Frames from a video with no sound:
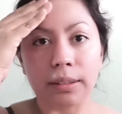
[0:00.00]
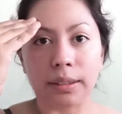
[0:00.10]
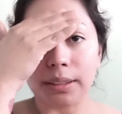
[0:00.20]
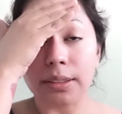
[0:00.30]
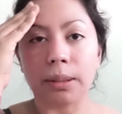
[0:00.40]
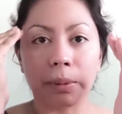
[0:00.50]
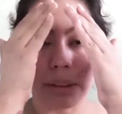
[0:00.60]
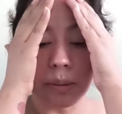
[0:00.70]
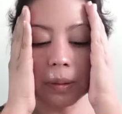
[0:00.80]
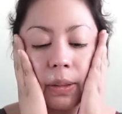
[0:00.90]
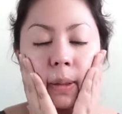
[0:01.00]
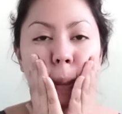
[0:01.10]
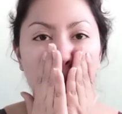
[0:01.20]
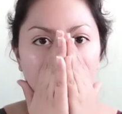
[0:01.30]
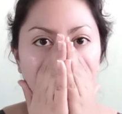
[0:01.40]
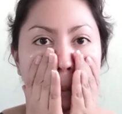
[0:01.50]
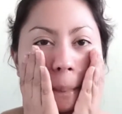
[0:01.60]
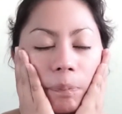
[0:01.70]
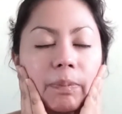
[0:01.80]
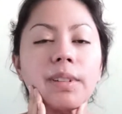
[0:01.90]
Alright, so I'm going to go in there
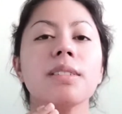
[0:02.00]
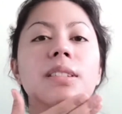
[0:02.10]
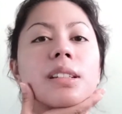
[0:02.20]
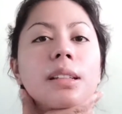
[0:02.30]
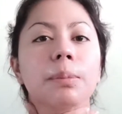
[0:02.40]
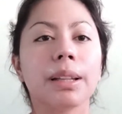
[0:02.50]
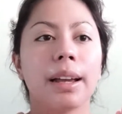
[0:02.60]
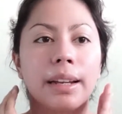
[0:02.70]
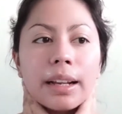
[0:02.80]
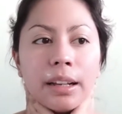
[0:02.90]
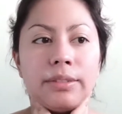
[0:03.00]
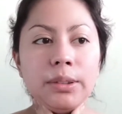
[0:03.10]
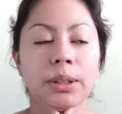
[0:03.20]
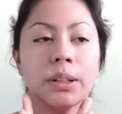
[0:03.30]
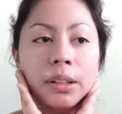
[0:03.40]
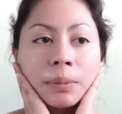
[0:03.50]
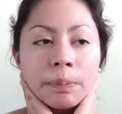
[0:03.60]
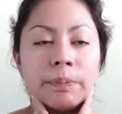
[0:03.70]
and just apply it everywhere